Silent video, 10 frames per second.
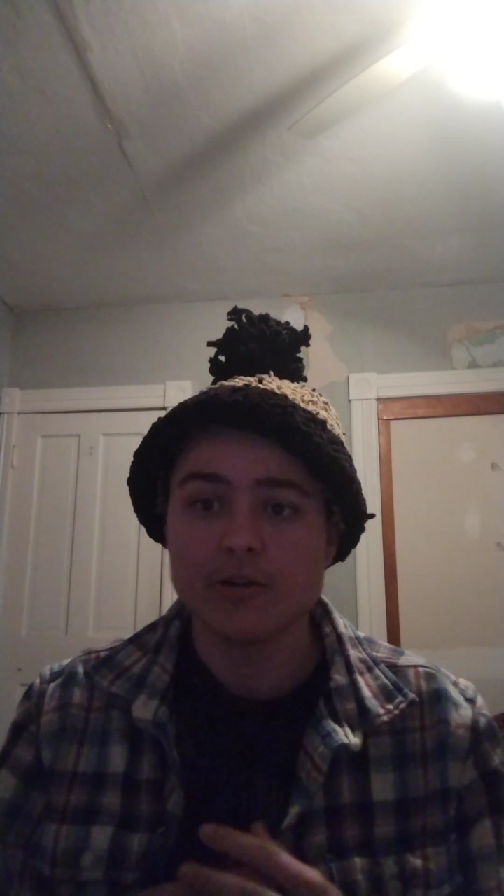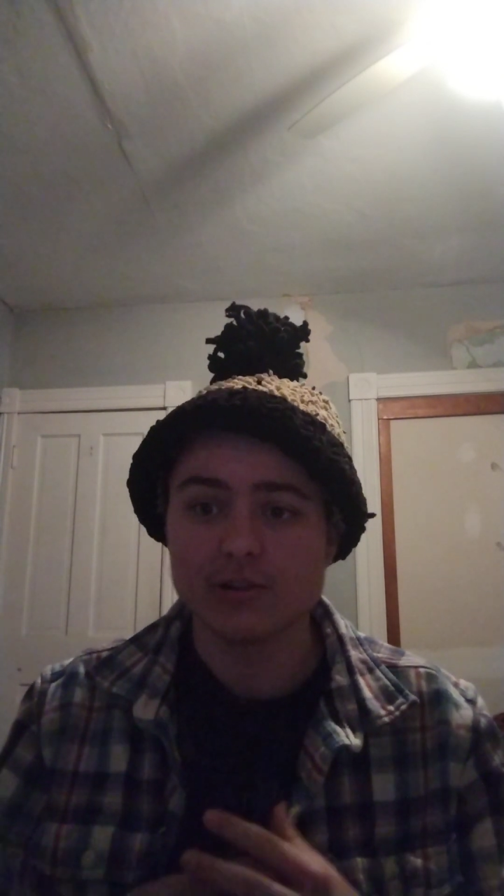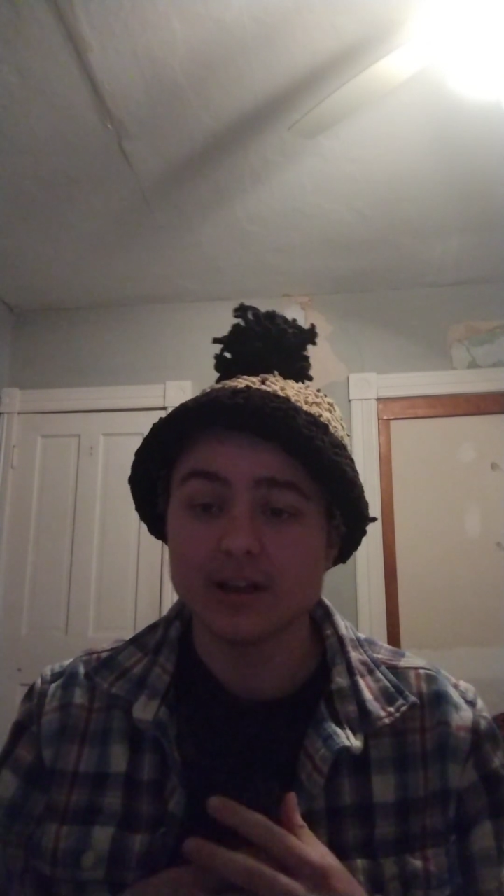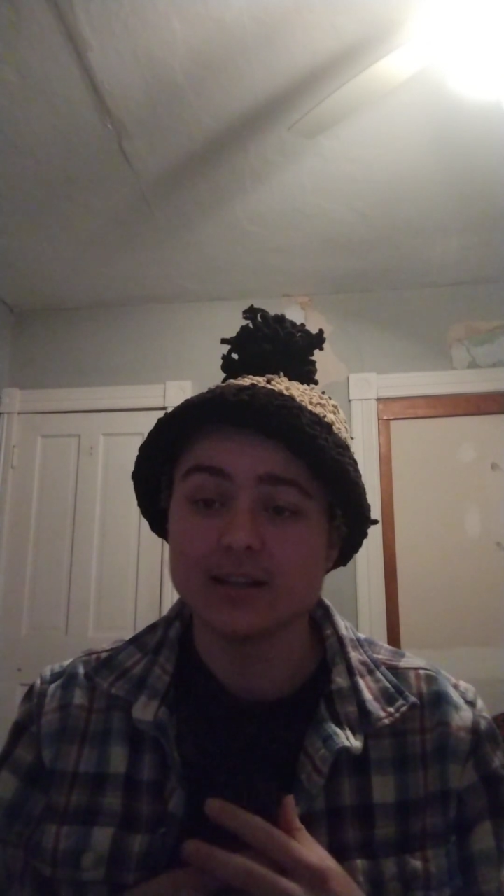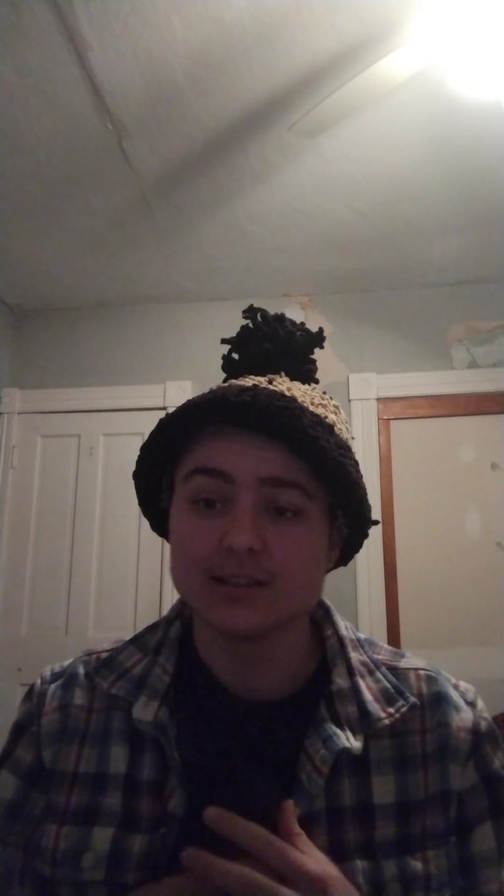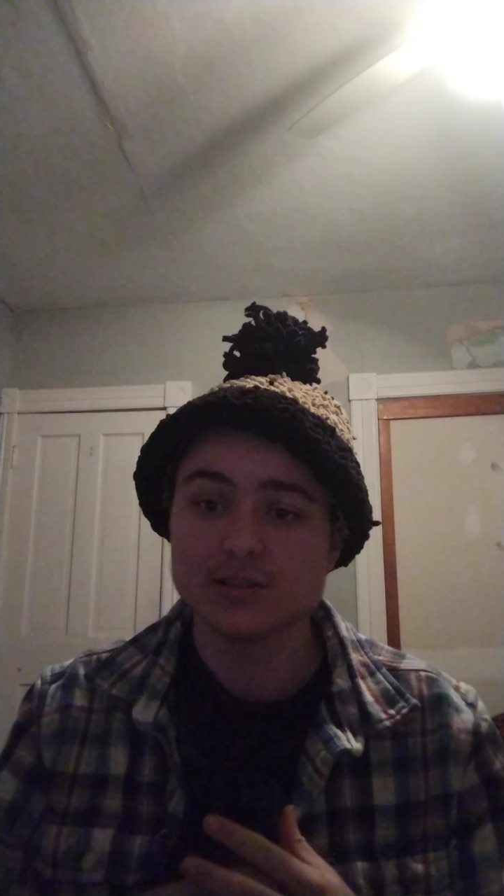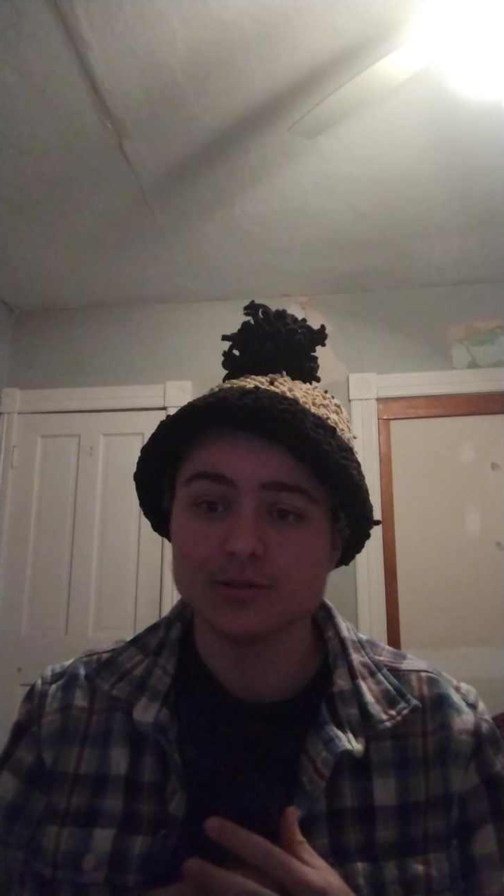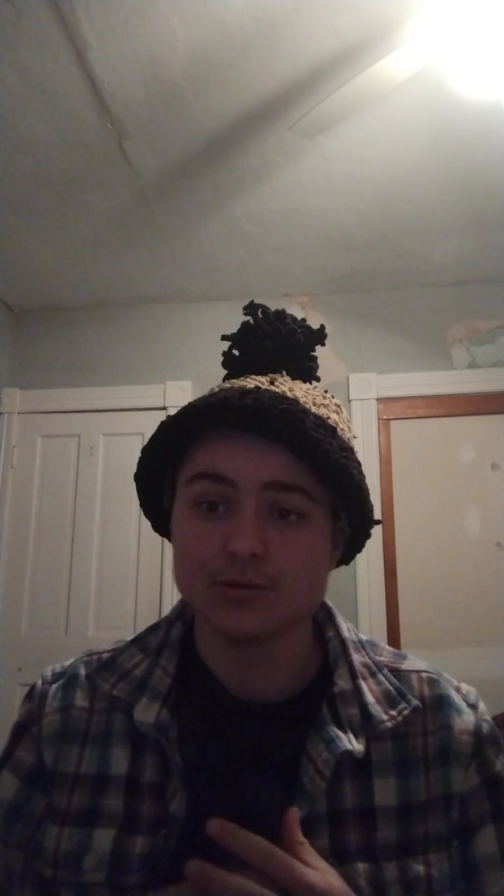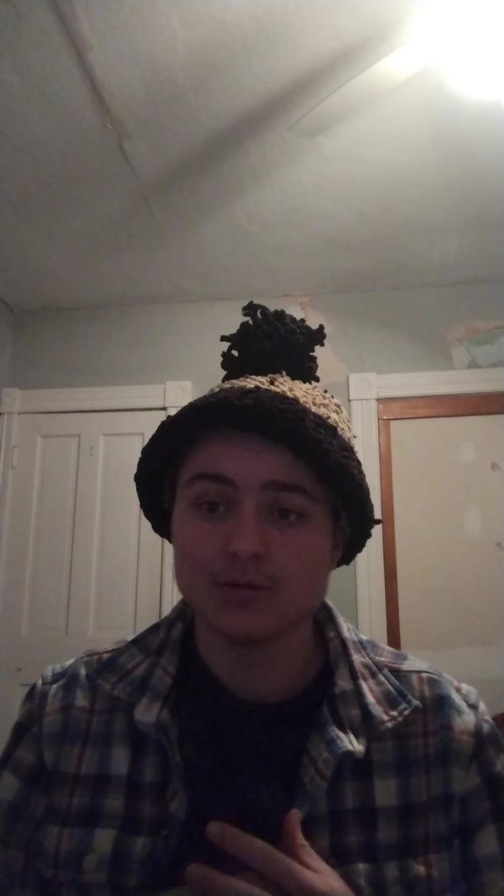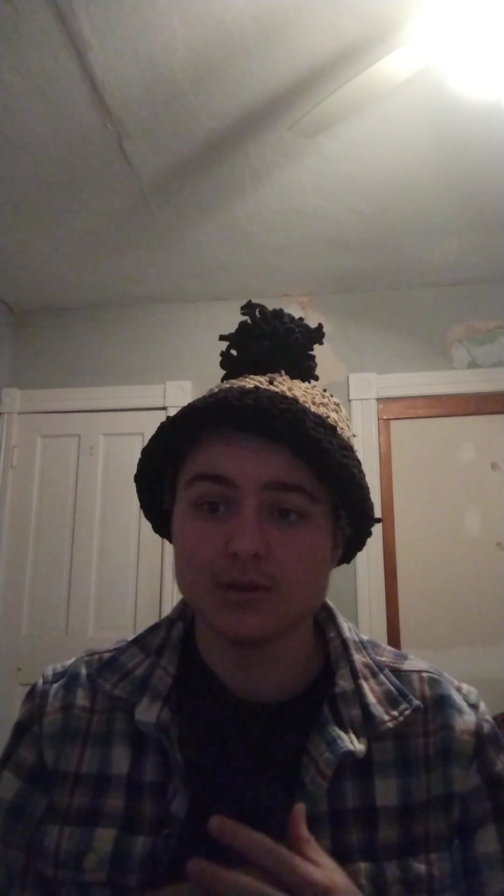relating
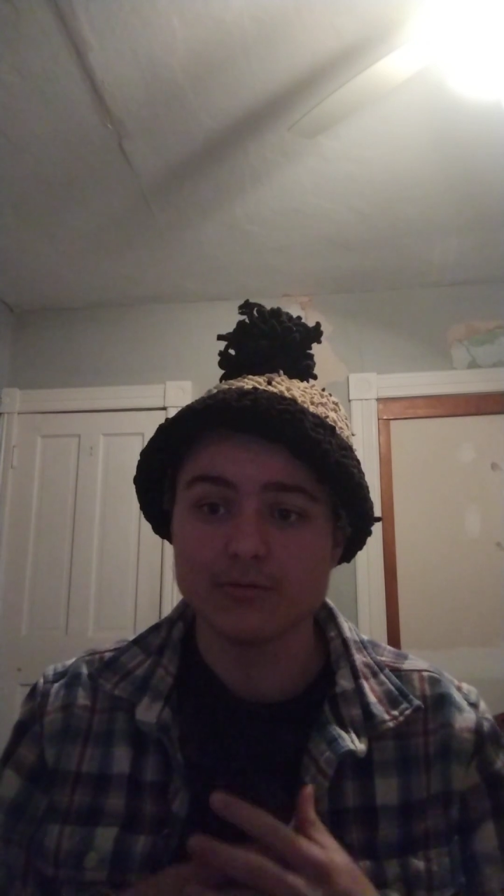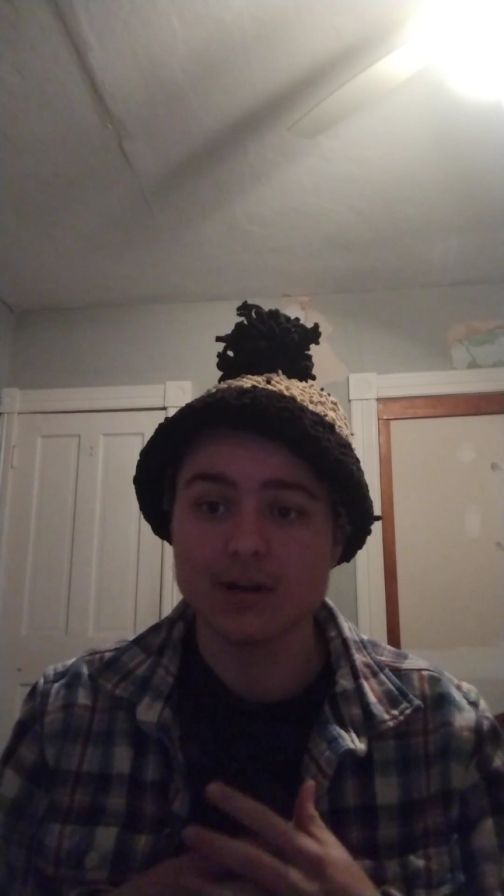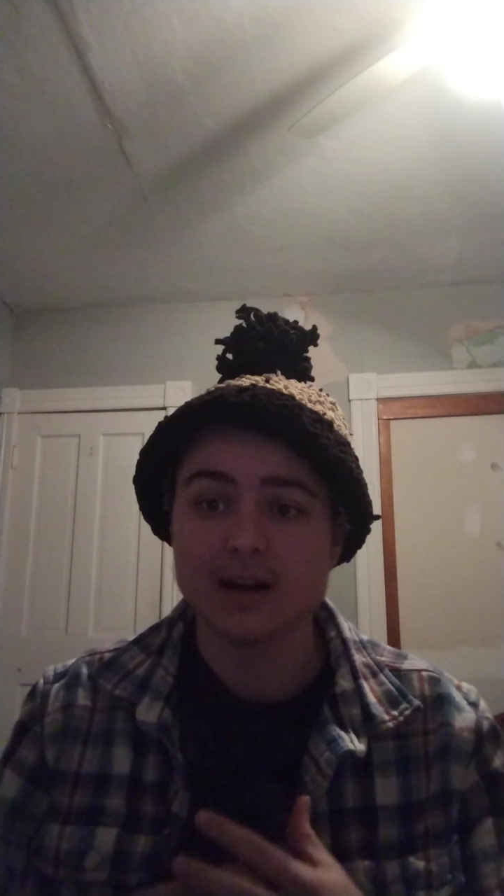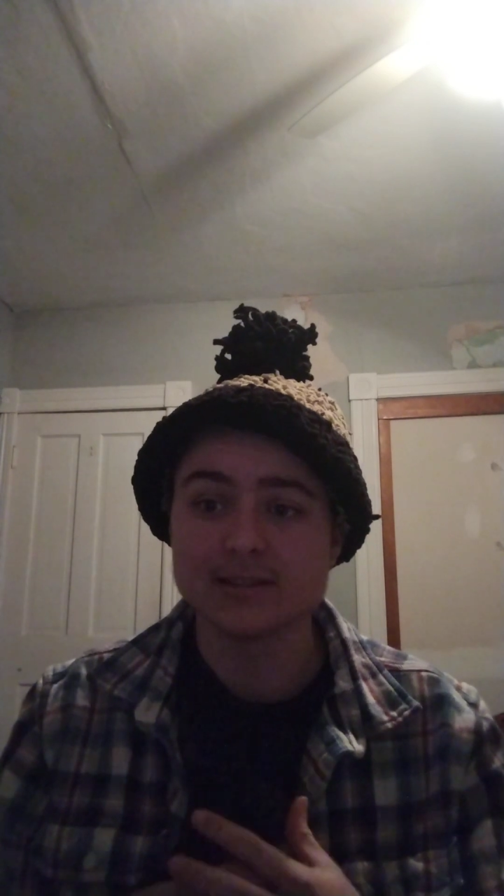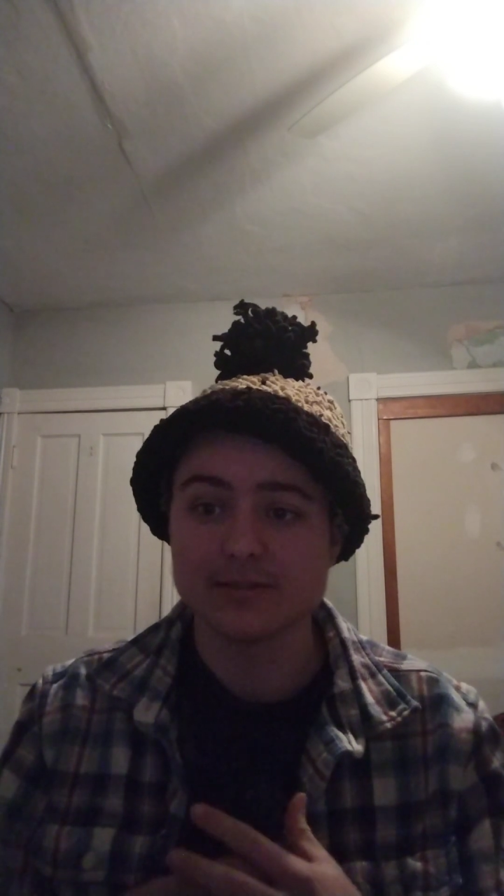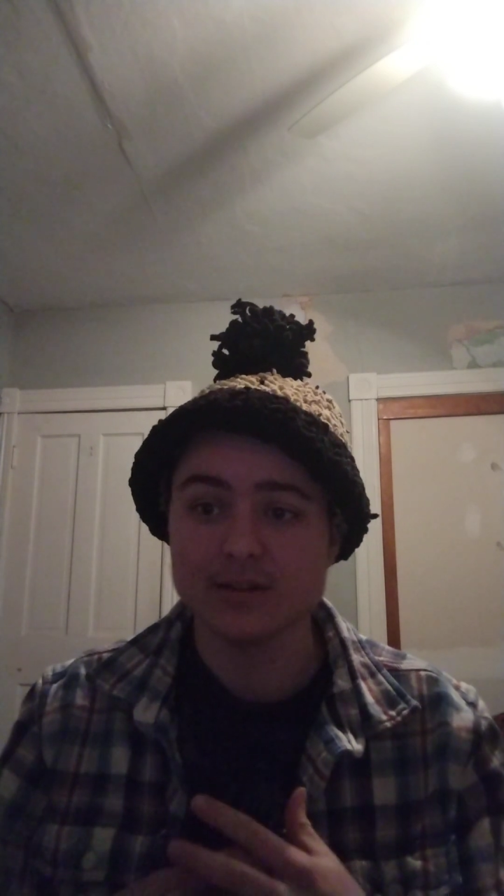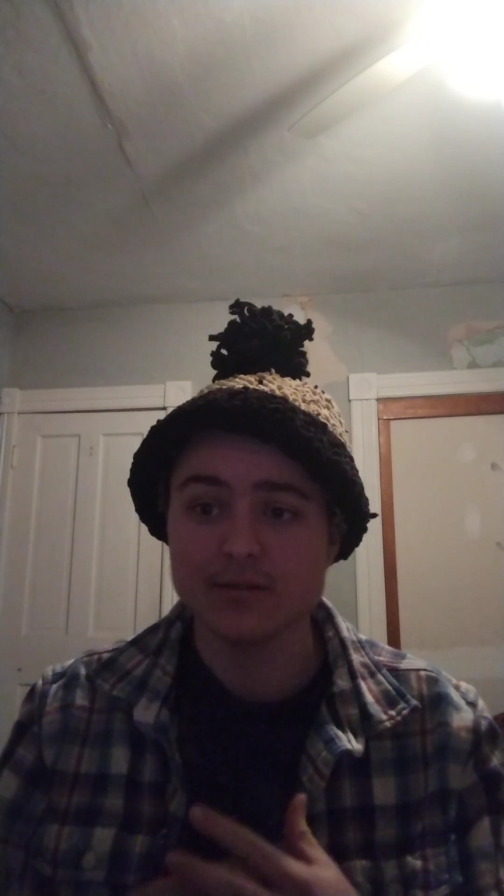to the rise of